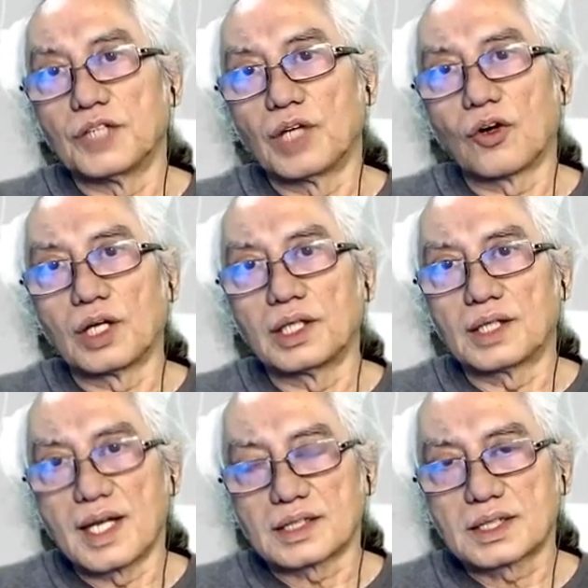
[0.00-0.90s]
We call it
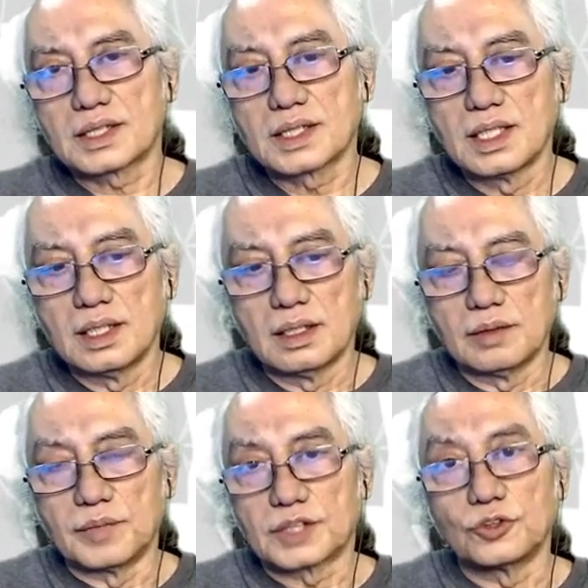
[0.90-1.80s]
as
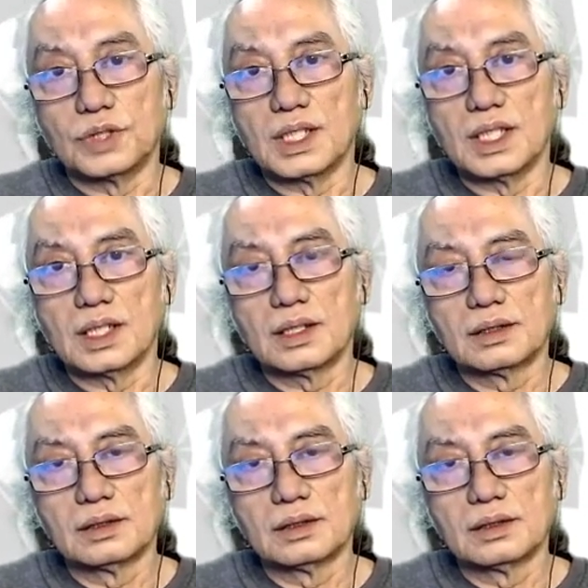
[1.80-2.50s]
Mersudi